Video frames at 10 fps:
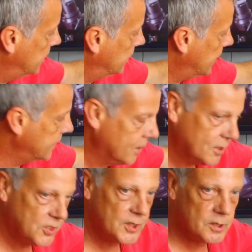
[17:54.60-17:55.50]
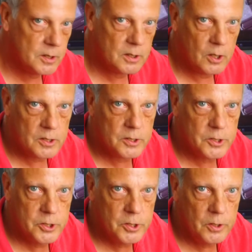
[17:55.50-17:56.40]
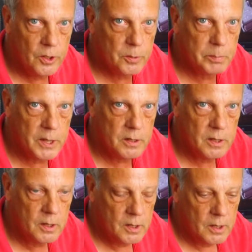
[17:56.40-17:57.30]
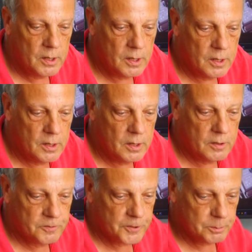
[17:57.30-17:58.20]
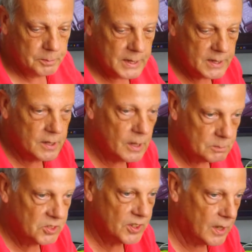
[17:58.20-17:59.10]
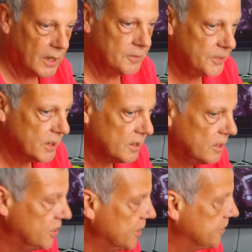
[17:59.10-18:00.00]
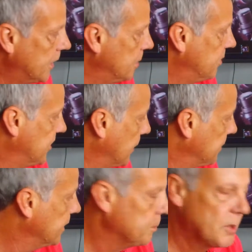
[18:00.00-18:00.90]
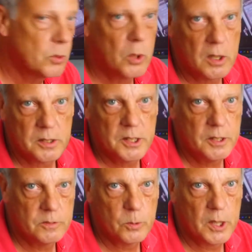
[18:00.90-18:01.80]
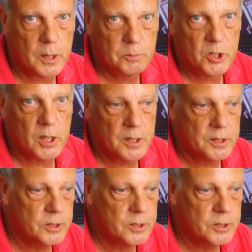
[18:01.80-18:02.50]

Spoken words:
I know it's a little long in the tooth, but for me, I feel as if I'm stepping up the quality of what I'm trying to